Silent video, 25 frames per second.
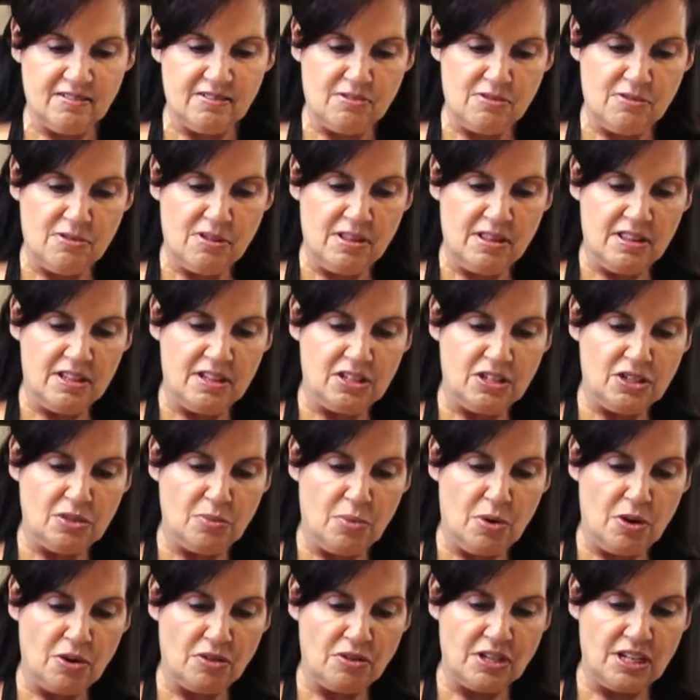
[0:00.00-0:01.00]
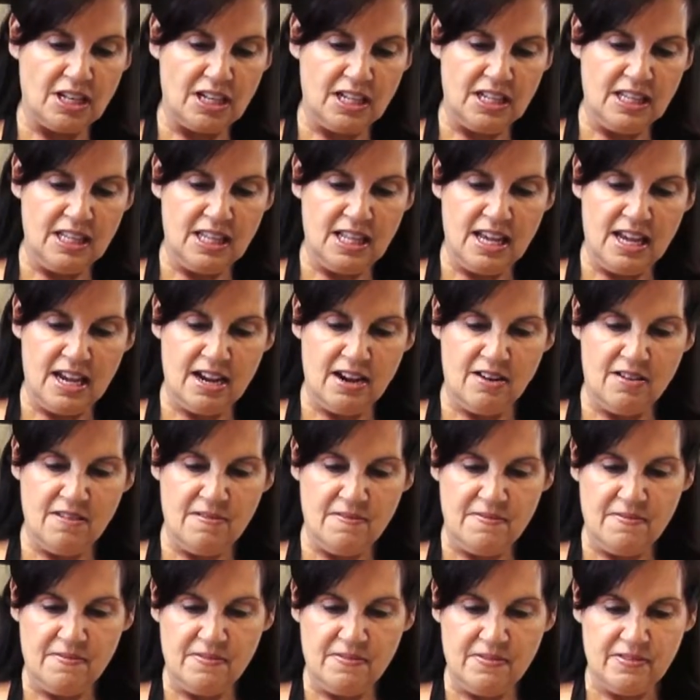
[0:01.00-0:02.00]
all this worked in
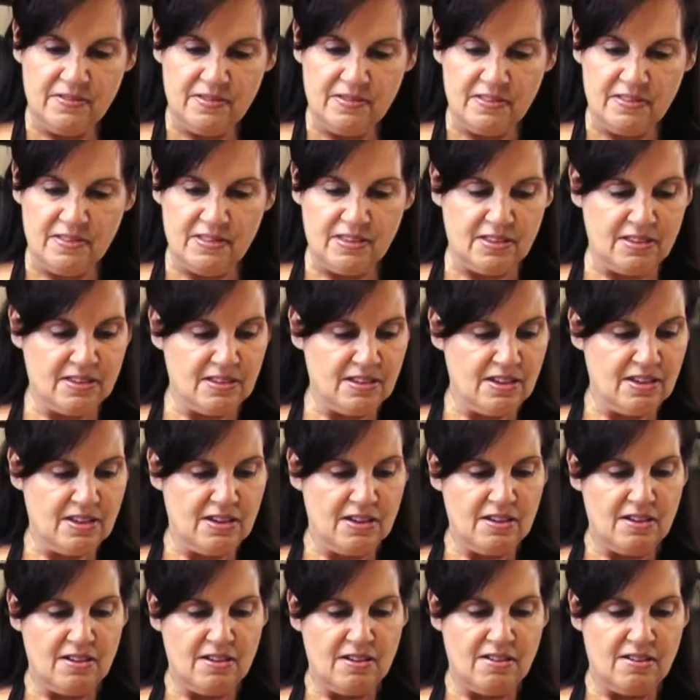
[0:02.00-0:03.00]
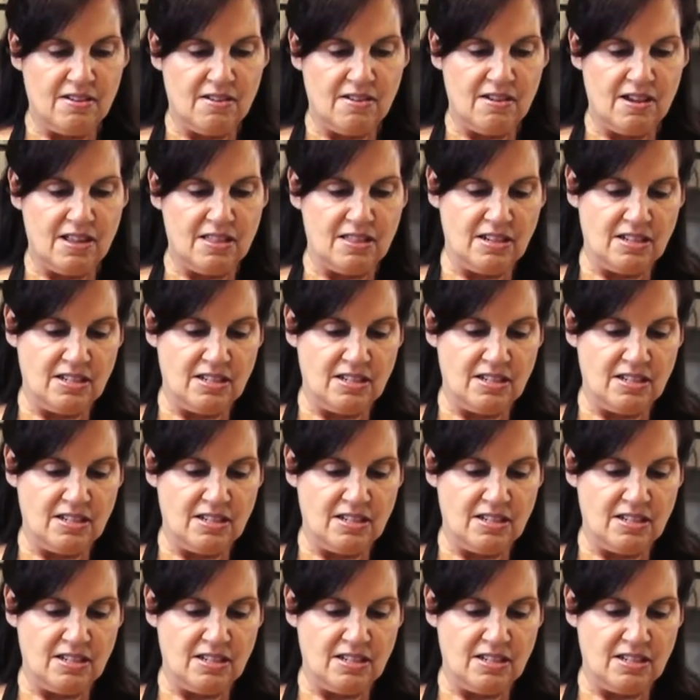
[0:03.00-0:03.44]
there on